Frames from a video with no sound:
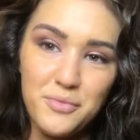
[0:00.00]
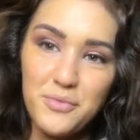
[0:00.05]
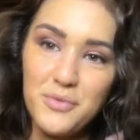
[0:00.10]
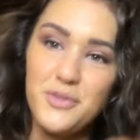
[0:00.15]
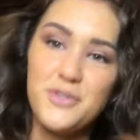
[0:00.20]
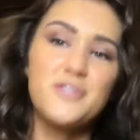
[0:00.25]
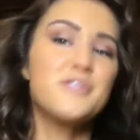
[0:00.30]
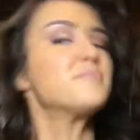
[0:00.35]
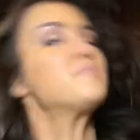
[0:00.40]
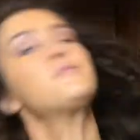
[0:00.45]

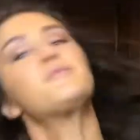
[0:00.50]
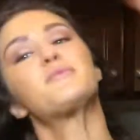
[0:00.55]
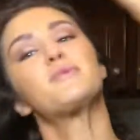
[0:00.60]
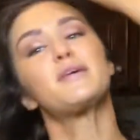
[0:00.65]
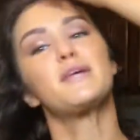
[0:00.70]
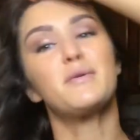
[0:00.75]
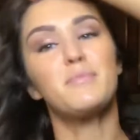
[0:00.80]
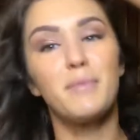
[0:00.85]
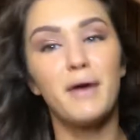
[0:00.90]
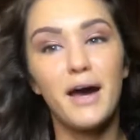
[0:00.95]
used to be
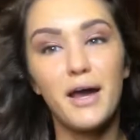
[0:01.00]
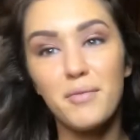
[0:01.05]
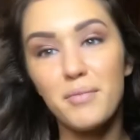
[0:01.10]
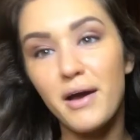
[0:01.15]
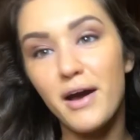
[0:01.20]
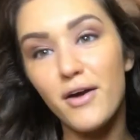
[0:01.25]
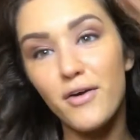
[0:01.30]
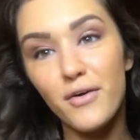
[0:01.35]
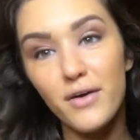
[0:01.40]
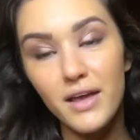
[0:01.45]
really bad
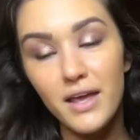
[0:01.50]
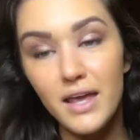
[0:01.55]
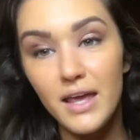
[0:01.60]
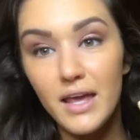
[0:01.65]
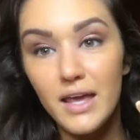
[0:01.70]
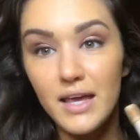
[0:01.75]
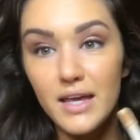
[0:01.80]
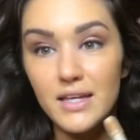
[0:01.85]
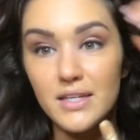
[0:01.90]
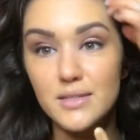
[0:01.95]
about
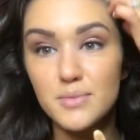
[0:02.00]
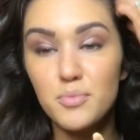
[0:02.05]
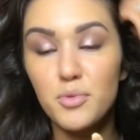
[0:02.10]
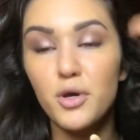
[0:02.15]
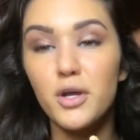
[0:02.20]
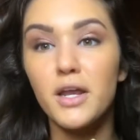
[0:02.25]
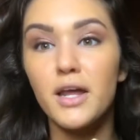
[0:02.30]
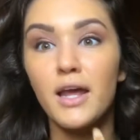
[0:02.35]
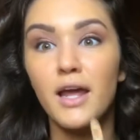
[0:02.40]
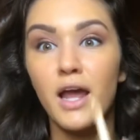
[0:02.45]
is
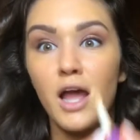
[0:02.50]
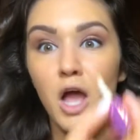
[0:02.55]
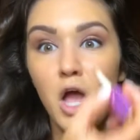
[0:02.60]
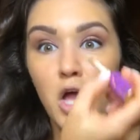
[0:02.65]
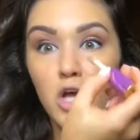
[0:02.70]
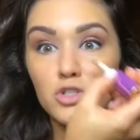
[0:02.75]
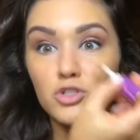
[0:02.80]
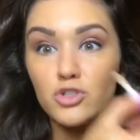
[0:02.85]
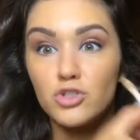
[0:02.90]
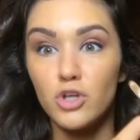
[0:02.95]
putting
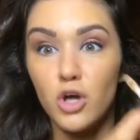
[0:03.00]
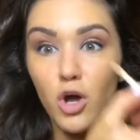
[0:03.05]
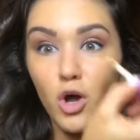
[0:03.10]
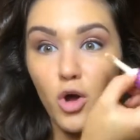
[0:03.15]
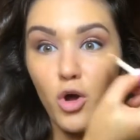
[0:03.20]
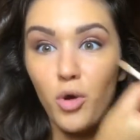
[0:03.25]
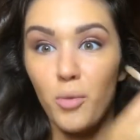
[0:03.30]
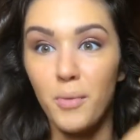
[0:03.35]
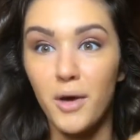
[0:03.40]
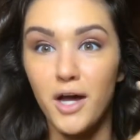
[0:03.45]

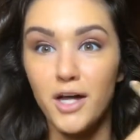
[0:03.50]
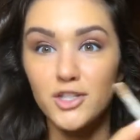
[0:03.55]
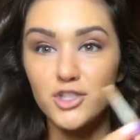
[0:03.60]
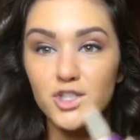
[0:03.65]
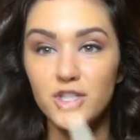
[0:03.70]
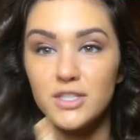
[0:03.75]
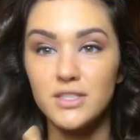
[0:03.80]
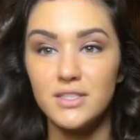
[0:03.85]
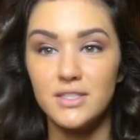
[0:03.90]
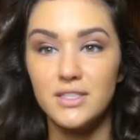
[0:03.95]
so much
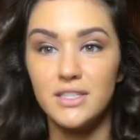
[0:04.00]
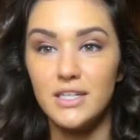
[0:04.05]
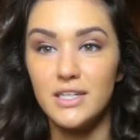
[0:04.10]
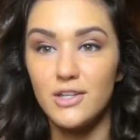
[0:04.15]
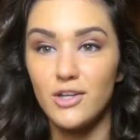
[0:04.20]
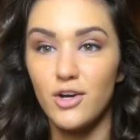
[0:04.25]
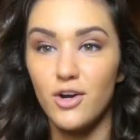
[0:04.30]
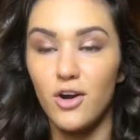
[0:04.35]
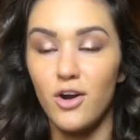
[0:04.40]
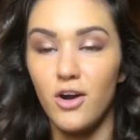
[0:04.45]

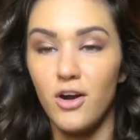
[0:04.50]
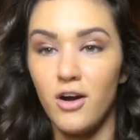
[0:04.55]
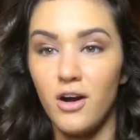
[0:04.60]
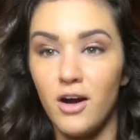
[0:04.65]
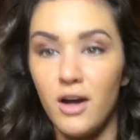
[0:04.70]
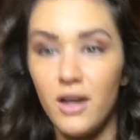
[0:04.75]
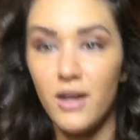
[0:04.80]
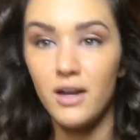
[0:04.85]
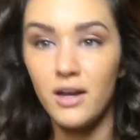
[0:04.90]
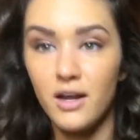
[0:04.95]
concealer
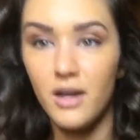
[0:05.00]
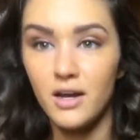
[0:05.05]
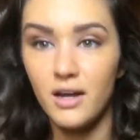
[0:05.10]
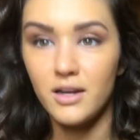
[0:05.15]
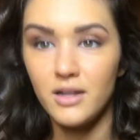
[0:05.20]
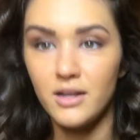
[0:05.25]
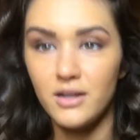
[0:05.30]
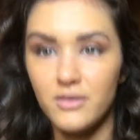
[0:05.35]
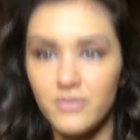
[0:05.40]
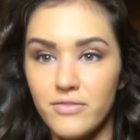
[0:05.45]
on. I
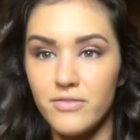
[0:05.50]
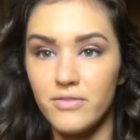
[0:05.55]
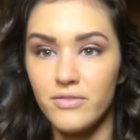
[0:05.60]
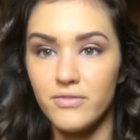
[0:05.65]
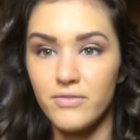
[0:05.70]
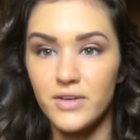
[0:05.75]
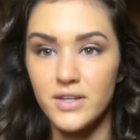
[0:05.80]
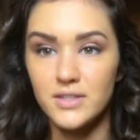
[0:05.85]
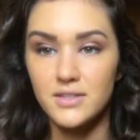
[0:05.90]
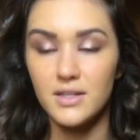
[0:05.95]
need to
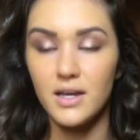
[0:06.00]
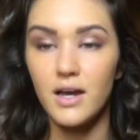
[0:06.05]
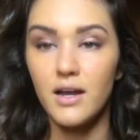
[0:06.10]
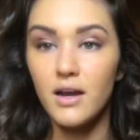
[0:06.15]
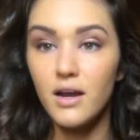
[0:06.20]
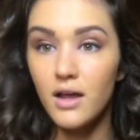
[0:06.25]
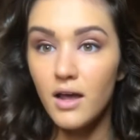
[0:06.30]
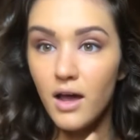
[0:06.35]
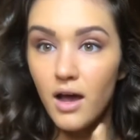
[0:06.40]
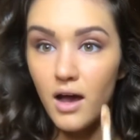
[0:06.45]
fix
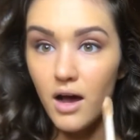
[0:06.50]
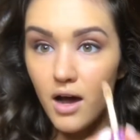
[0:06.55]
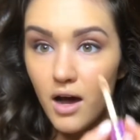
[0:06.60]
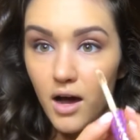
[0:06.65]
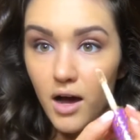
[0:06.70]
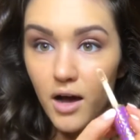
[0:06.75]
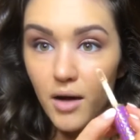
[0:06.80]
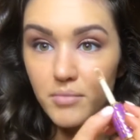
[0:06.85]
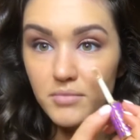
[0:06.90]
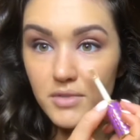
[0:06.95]

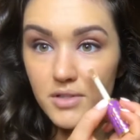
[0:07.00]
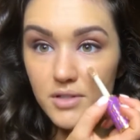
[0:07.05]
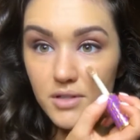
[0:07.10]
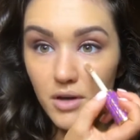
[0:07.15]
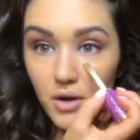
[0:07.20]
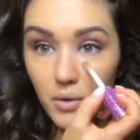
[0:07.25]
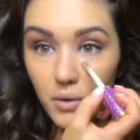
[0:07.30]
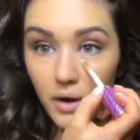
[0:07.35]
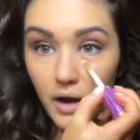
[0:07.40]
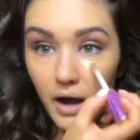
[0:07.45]
that.
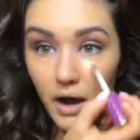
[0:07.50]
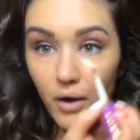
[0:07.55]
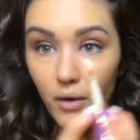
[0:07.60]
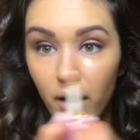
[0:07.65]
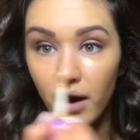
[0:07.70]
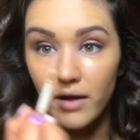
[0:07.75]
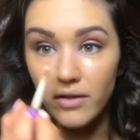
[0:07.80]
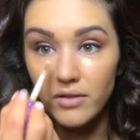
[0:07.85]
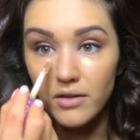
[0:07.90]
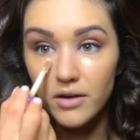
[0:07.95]
So now
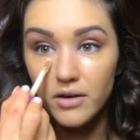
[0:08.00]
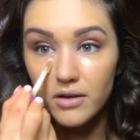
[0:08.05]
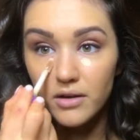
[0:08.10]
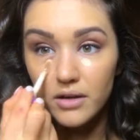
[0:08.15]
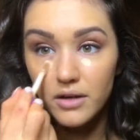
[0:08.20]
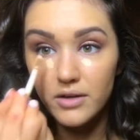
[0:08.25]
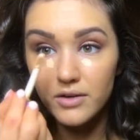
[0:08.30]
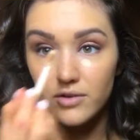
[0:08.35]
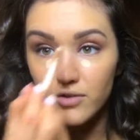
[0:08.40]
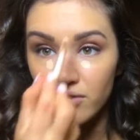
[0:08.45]
I
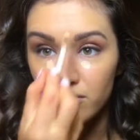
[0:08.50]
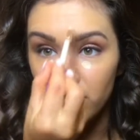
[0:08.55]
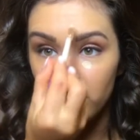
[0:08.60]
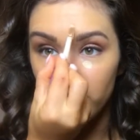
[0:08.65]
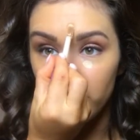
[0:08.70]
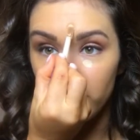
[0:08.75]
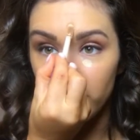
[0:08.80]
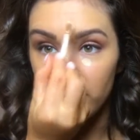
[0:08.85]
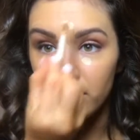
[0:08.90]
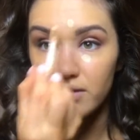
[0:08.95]
literally just
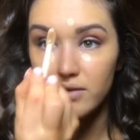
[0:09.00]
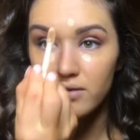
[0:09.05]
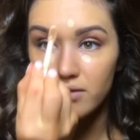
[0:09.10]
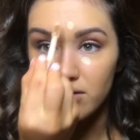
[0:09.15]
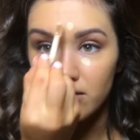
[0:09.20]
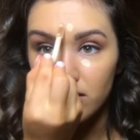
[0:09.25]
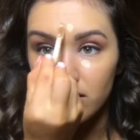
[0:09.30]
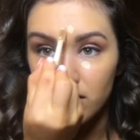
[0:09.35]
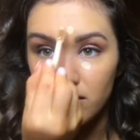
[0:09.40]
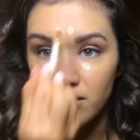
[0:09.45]
do this,